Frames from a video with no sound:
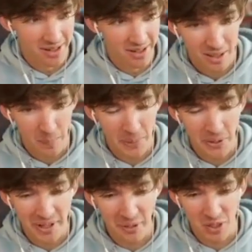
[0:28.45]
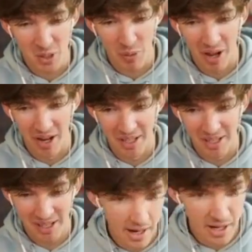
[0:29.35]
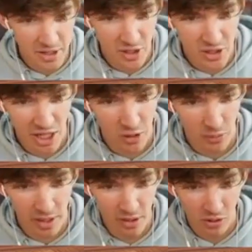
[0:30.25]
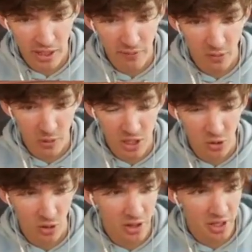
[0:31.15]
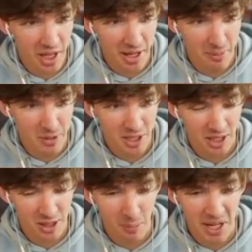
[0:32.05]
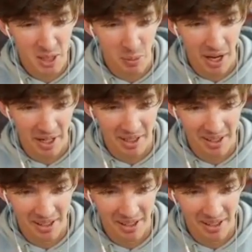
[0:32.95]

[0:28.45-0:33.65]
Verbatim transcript: Computing response. Answer generated. Leave and rejoin the game to get the base back.